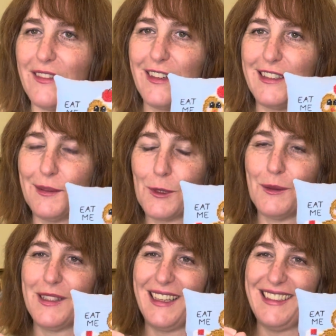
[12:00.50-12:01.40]

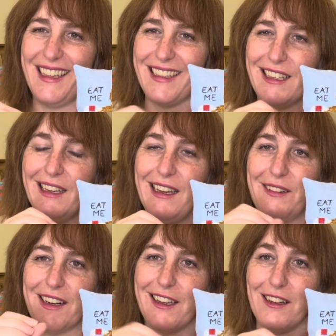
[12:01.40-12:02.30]
sometimes I take
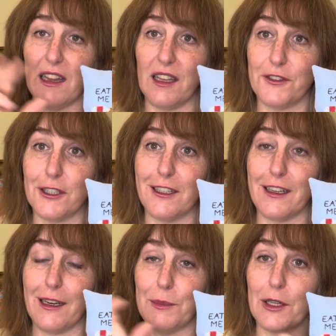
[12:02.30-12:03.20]
what I call a left turn at
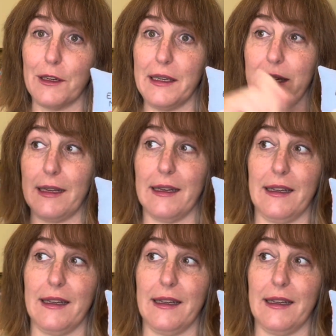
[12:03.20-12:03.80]
Albuquerque, and